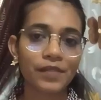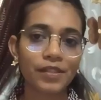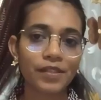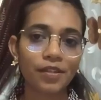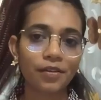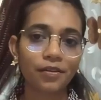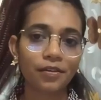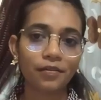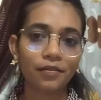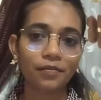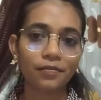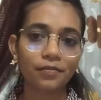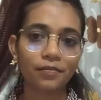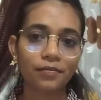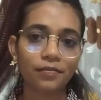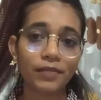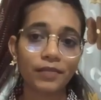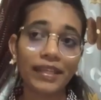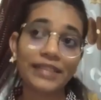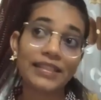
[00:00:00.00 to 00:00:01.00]
So
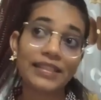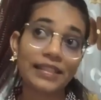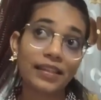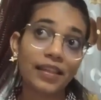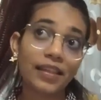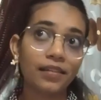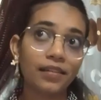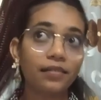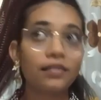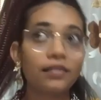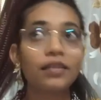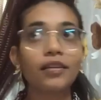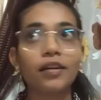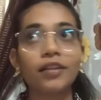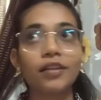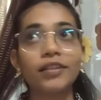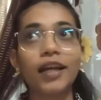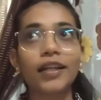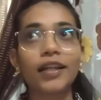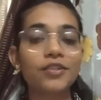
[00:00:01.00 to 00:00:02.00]
yes, indeed,
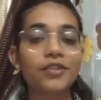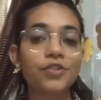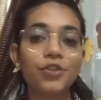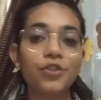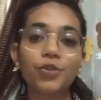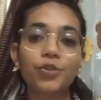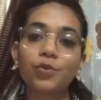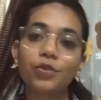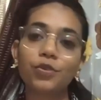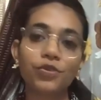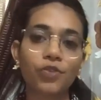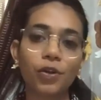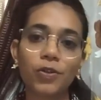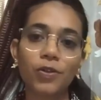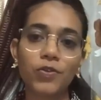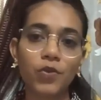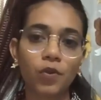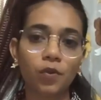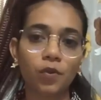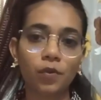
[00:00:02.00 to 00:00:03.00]
Tata Institute is
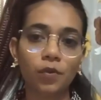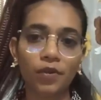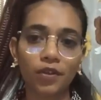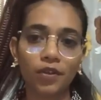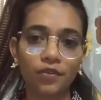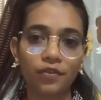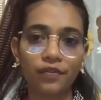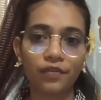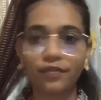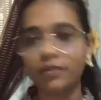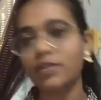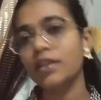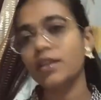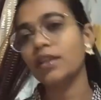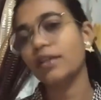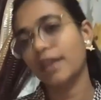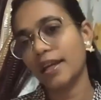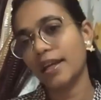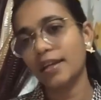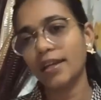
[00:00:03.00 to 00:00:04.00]
also one of the
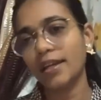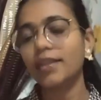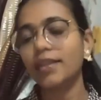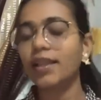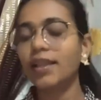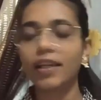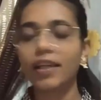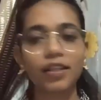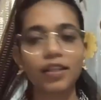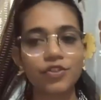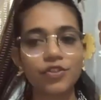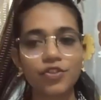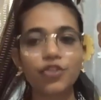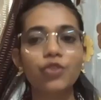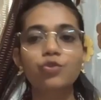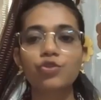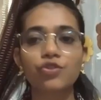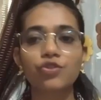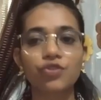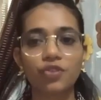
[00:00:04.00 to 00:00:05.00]
great and the leading
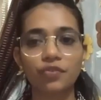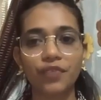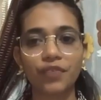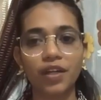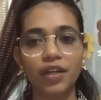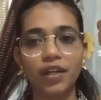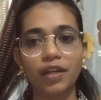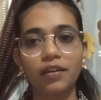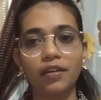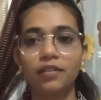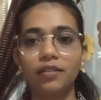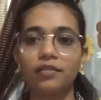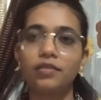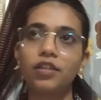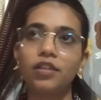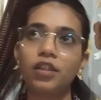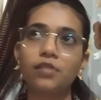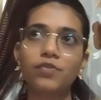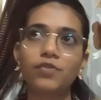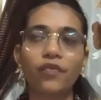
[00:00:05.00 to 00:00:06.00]
institutions of India in
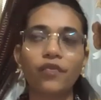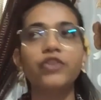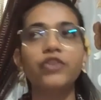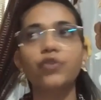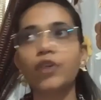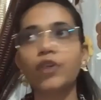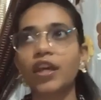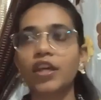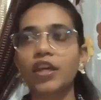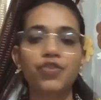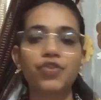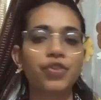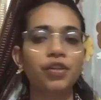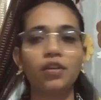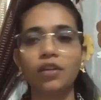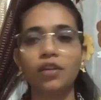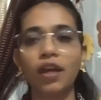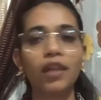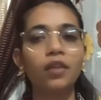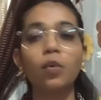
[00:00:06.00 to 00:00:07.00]
terms of
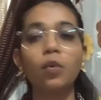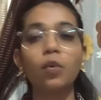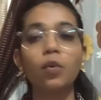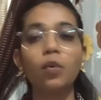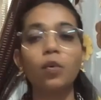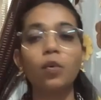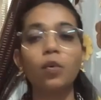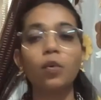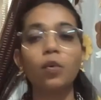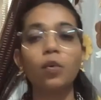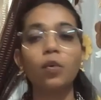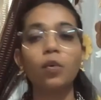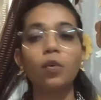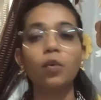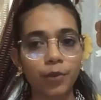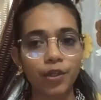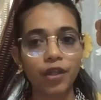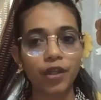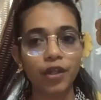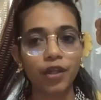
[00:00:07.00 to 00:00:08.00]
education and the work they are
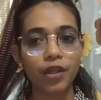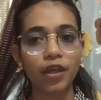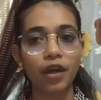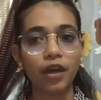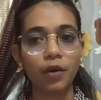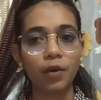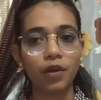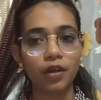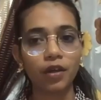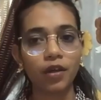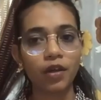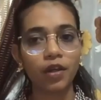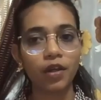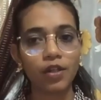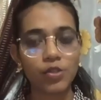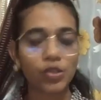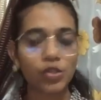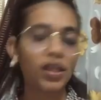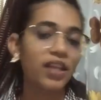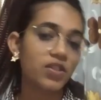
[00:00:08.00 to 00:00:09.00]
putting out.
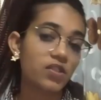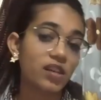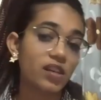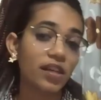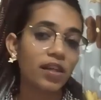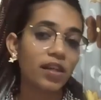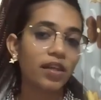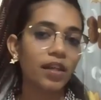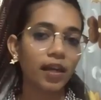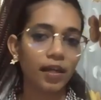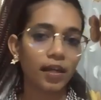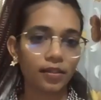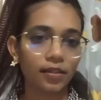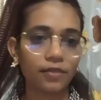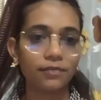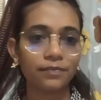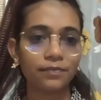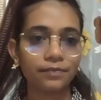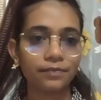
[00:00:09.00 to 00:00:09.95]
So that's really great.